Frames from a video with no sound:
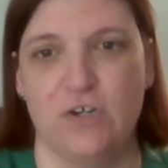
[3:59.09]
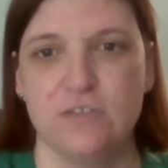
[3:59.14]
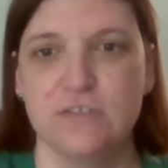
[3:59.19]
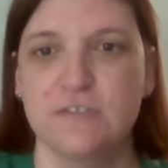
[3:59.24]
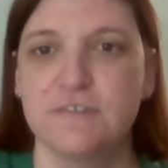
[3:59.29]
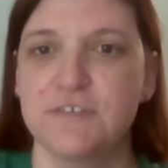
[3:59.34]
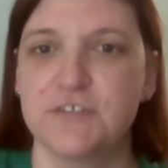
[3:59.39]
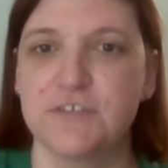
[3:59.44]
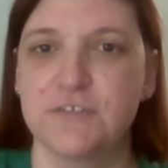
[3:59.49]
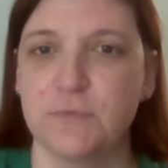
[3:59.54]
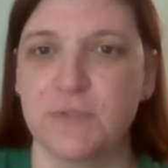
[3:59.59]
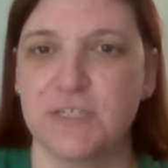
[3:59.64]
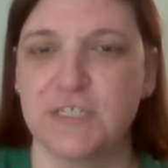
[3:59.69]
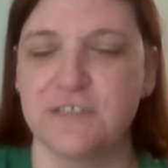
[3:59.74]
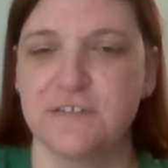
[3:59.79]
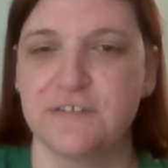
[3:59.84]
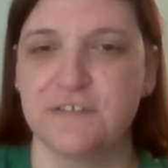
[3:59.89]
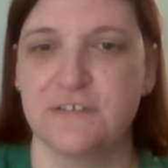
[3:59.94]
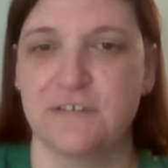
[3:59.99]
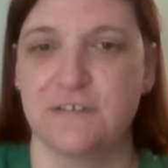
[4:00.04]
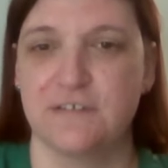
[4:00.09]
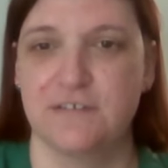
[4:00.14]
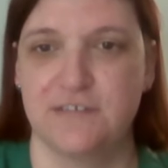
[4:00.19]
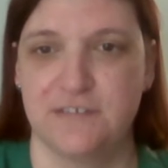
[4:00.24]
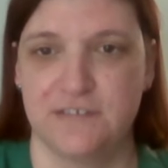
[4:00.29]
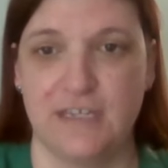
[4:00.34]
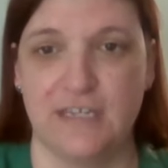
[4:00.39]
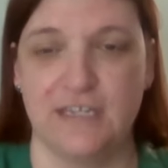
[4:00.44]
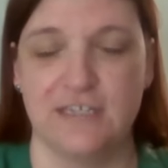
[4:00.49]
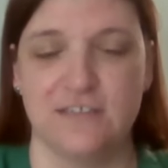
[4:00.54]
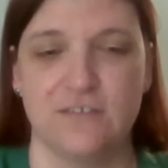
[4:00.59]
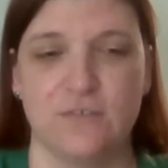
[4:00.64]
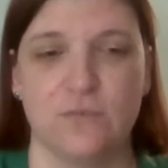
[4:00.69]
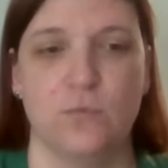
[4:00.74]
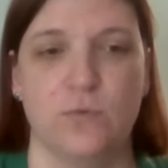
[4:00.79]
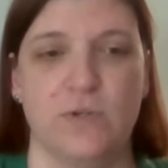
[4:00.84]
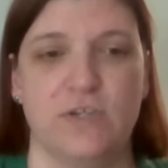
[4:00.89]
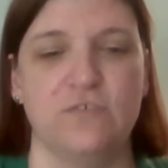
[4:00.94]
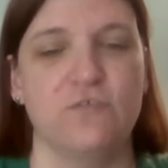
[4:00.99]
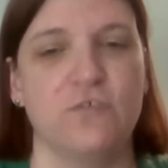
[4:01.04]
all of the swing states
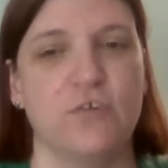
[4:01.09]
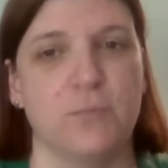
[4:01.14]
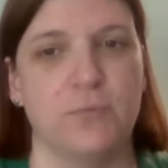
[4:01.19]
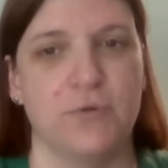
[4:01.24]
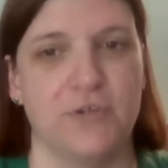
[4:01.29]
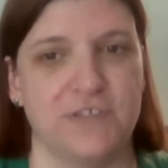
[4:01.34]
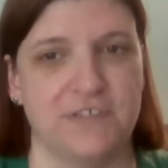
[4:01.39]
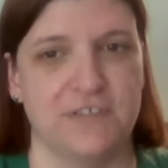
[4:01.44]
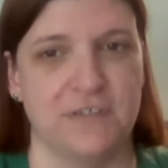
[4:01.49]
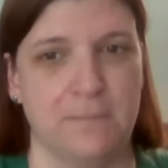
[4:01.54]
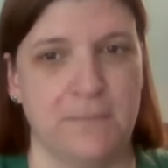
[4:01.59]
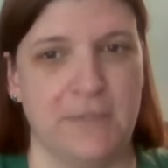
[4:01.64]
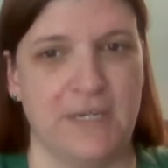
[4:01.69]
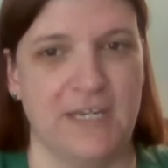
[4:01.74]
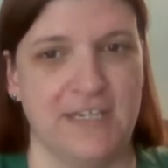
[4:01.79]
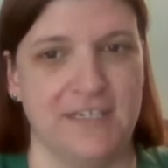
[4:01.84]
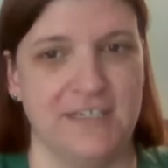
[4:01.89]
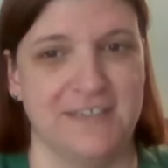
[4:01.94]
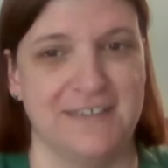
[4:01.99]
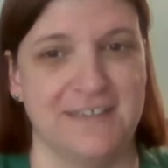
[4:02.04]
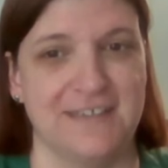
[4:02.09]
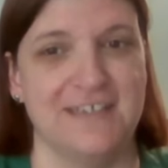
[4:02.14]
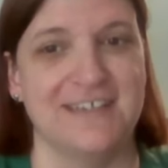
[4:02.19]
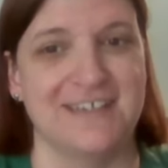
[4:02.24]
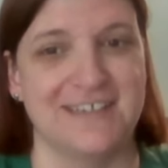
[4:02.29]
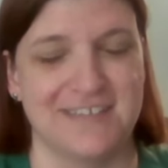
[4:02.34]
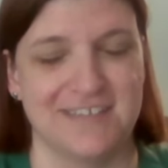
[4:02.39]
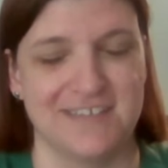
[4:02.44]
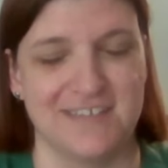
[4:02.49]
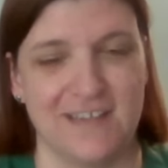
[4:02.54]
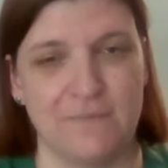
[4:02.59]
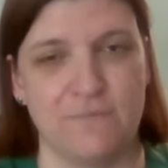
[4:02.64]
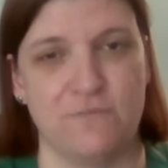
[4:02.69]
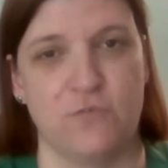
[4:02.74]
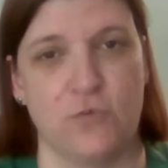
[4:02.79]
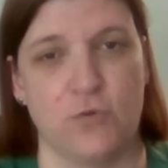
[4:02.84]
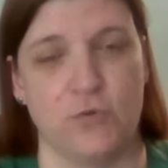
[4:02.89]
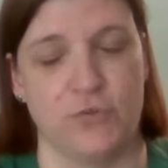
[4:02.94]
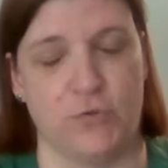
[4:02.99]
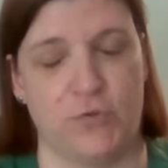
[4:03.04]
went for President Biden except
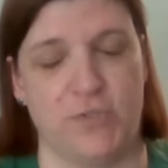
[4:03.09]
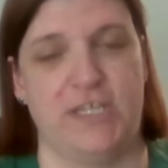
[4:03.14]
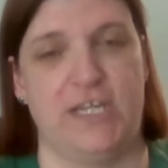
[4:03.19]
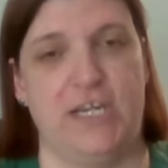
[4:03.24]
for North